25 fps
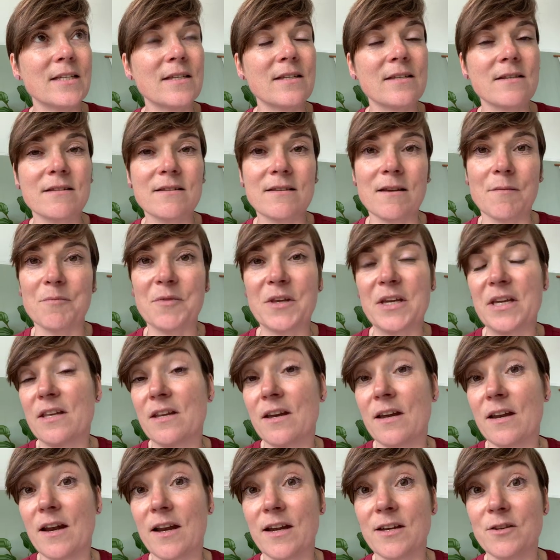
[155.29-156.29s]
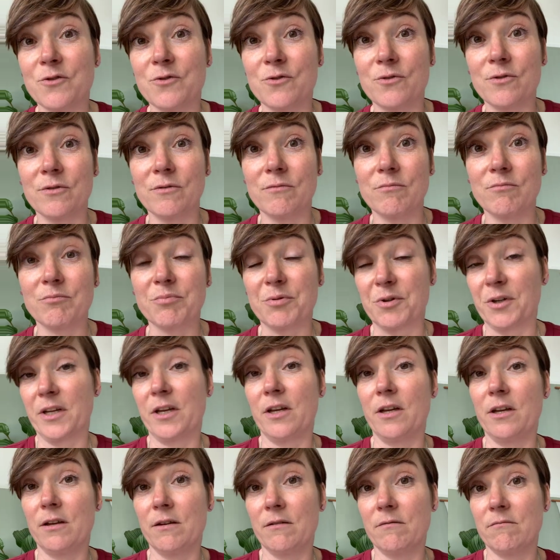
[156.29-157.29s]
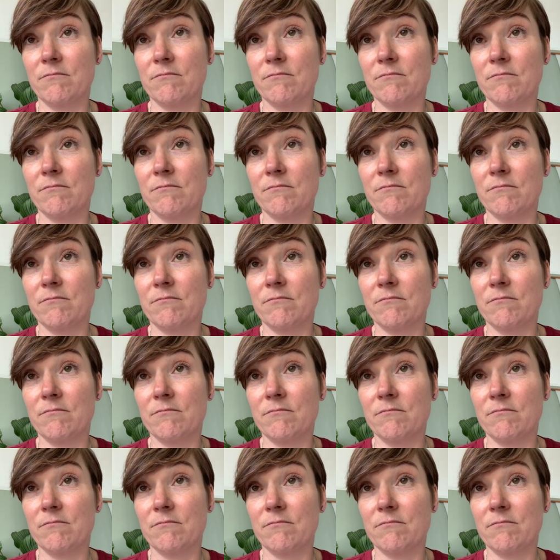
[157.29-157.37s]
something that I do pretty